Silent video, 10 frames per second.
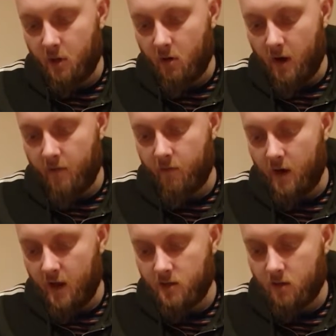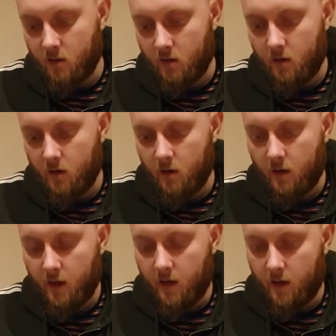grave for next
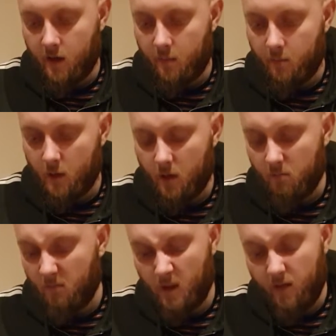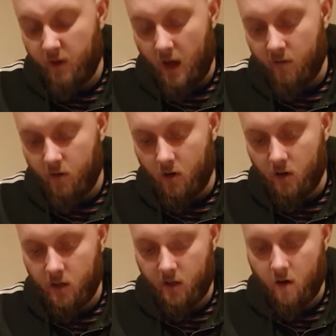turn. If you have
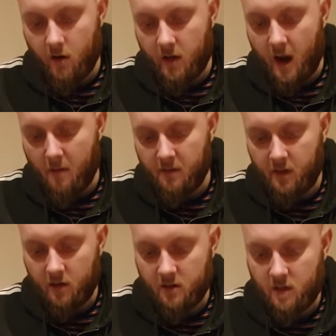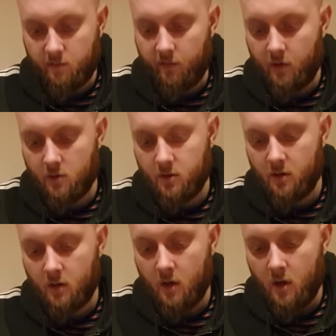Hawk, like you're kind of guaranteeing yourself a
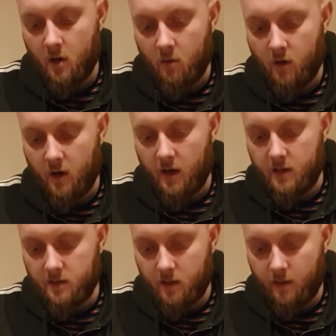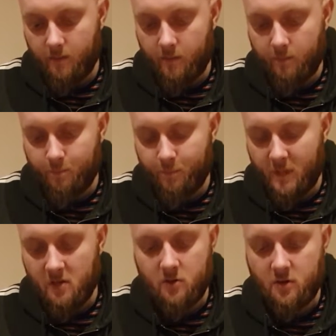fusion, whereas
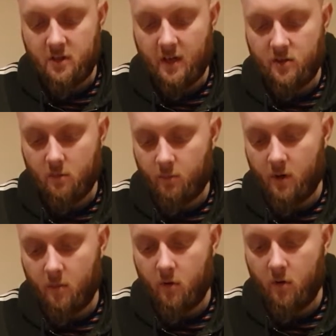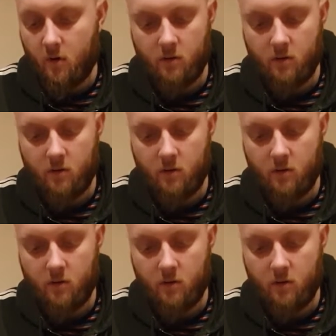this just sets up a board,